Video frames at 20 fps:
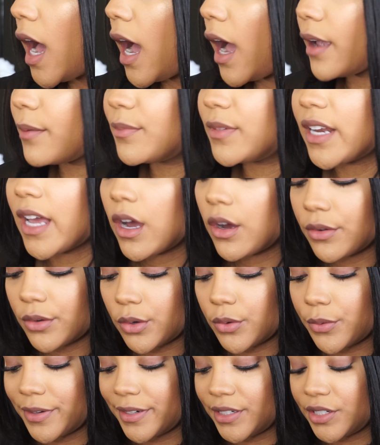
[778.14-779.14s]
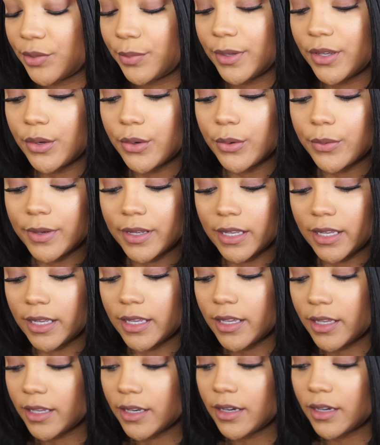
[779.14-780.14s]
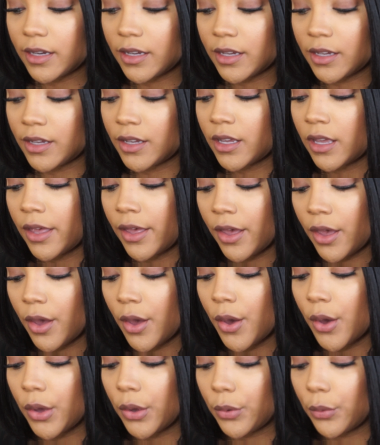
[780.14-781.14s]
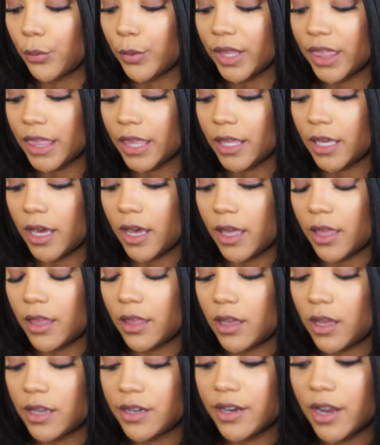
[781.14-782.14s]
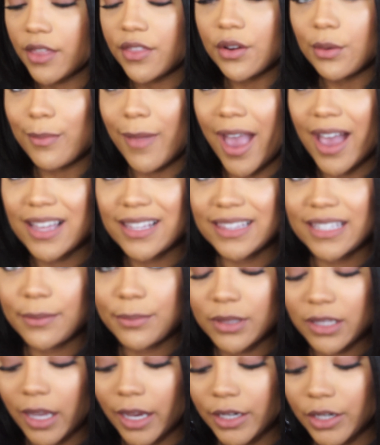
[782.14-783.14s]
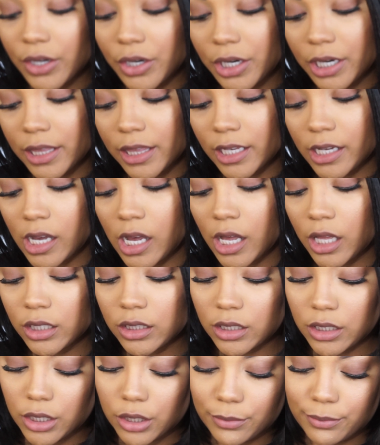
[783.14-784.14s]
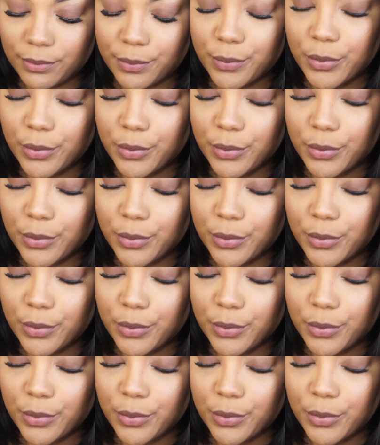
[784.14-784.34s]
I'm now going to be going in with another MAC lip liner in the color